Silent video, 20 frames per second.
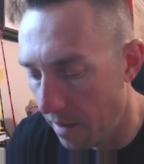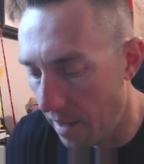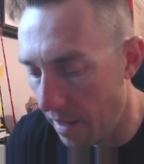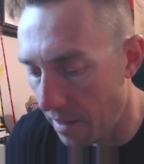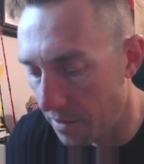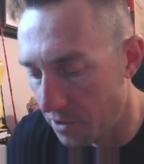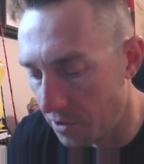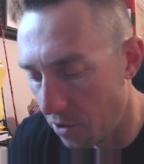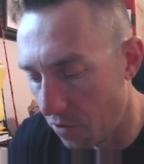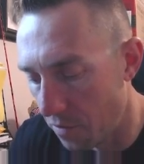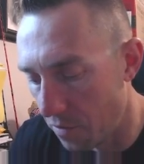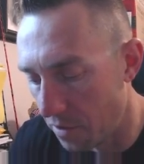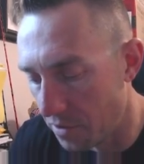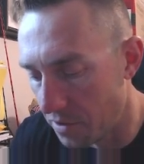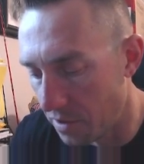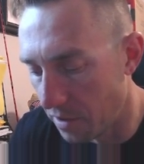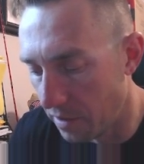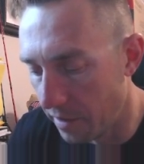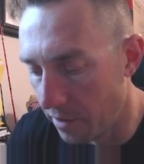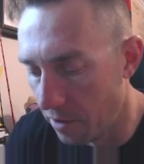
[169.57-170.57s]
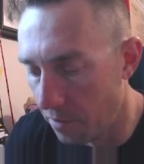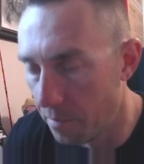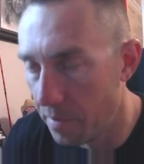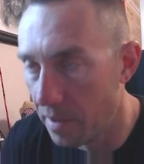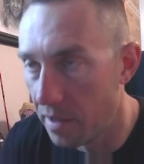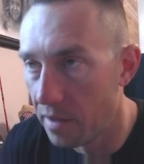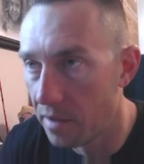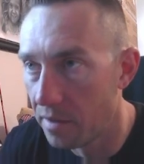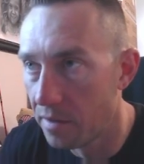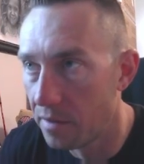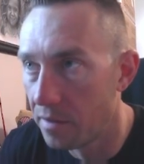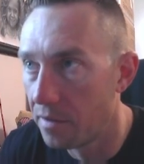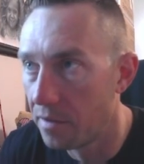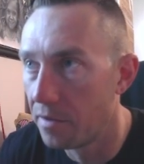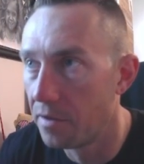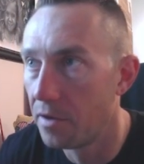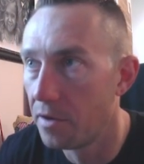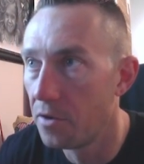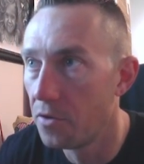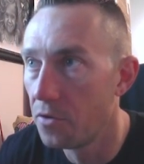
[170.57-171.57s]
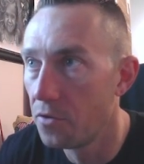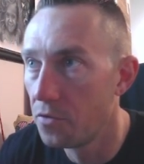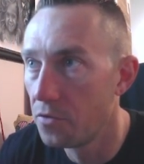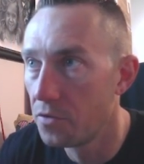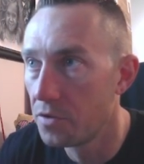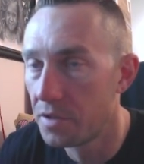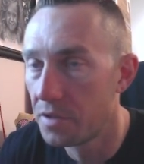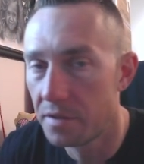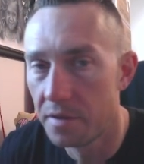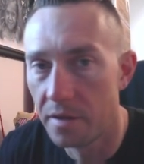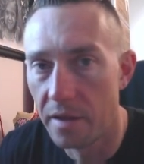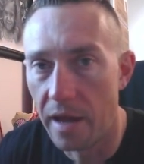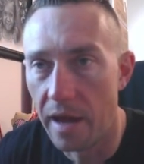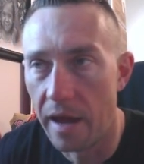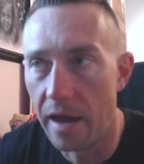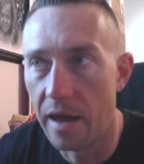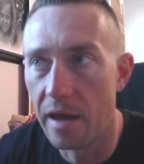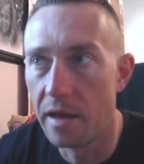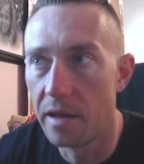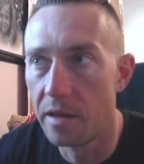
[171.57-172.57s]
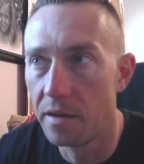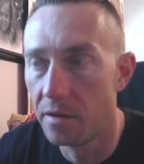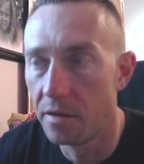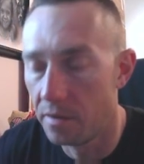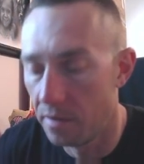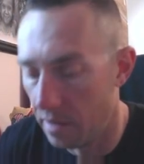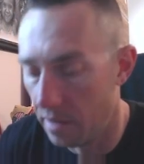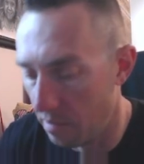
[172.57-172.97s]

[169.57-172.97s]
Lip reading: And so there's a little bit of news and